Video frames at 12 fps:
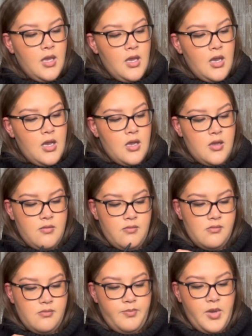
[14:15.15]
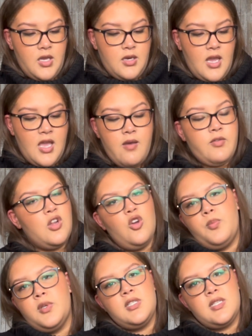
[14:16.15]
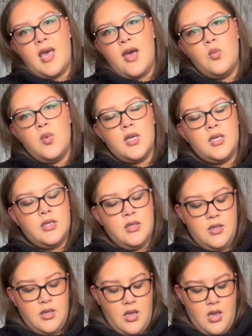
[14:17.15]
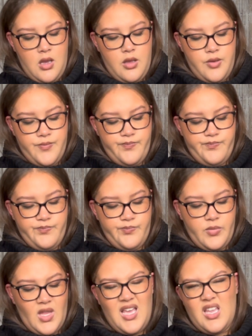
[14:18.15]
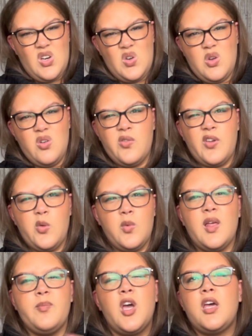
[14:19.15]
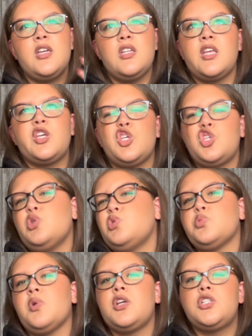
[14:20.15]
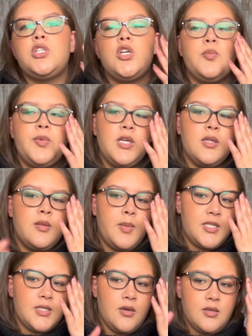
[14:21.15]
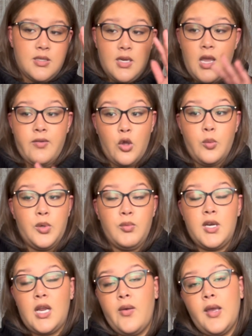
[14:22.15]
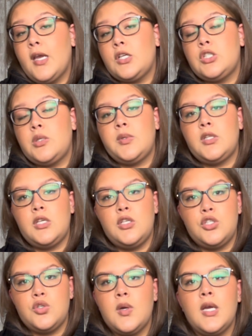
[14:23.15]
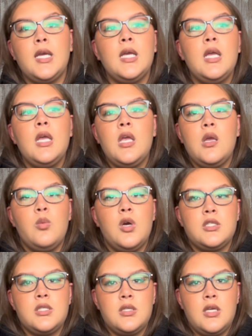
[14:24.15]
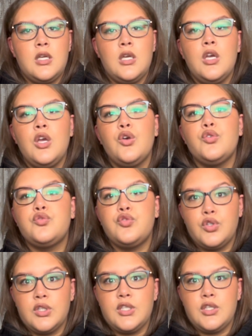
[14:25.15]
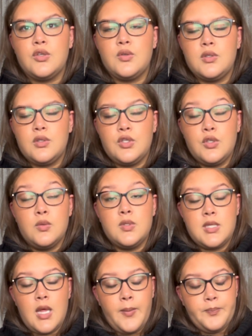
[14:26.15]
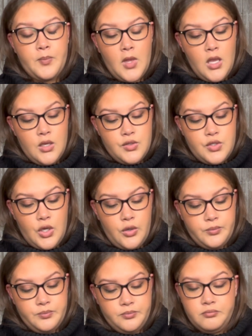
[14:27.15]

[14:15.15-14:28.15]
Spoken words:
But I haven't opened that one. I don't know if I will. I'm not in like a huge rush to open it. The mascaras that I have open right now, I actually really enjoy and want to like fully use them. So